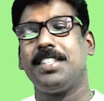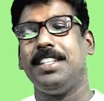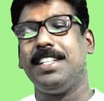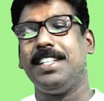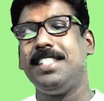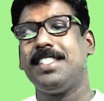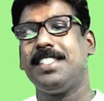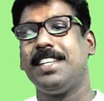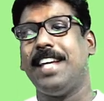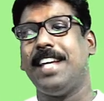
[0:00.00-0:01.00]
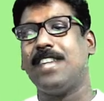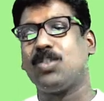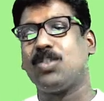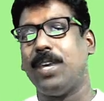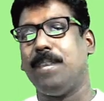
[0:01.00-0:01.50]
it is a
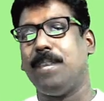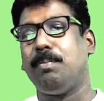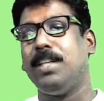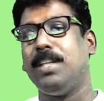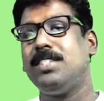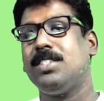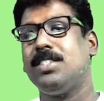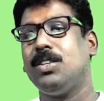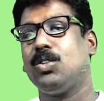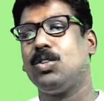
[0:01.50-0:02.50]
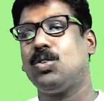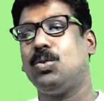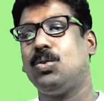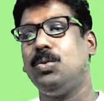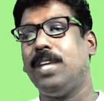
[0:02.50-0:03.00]
square plus
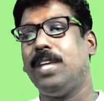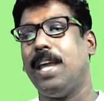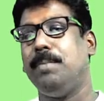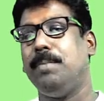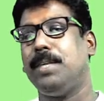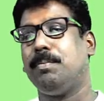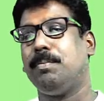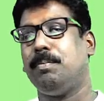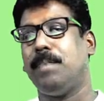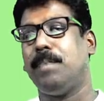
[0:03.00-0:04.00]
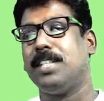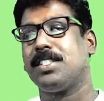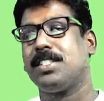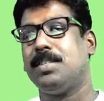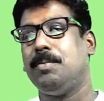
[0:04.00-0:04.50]
2ab
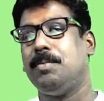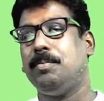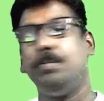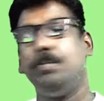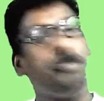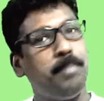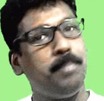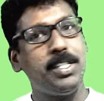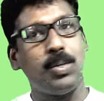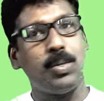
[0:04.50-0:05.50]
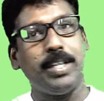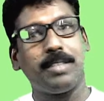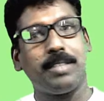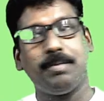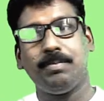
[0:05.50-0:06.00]
plus b square.
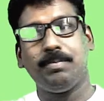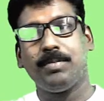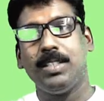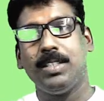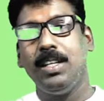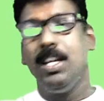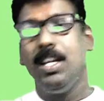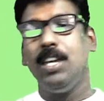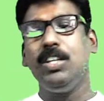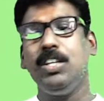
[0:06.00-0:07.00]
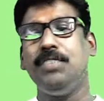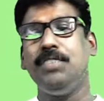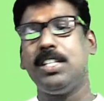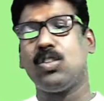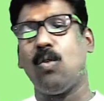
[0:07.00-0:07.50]
Now, if it
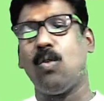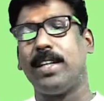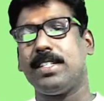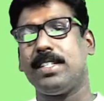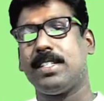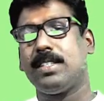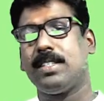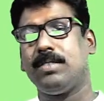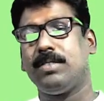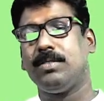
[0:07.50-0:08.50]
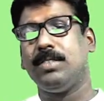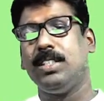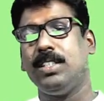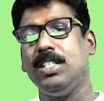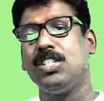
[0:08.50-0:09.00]
is so, what is,
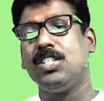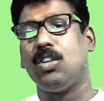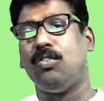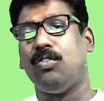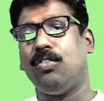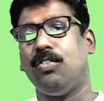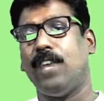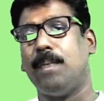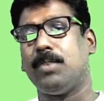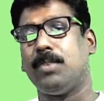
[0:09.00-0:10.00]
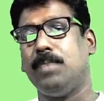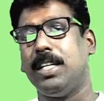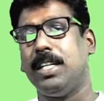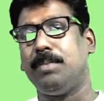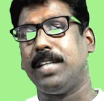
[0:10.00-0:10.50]
instead of a plus b,
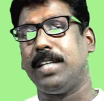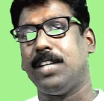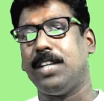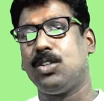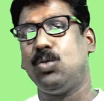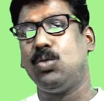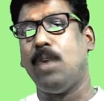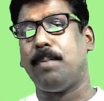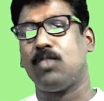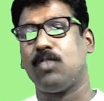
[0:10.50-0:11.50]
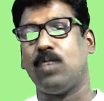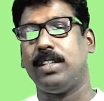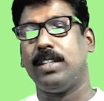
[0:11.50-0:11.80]
let me write 2a plus 1.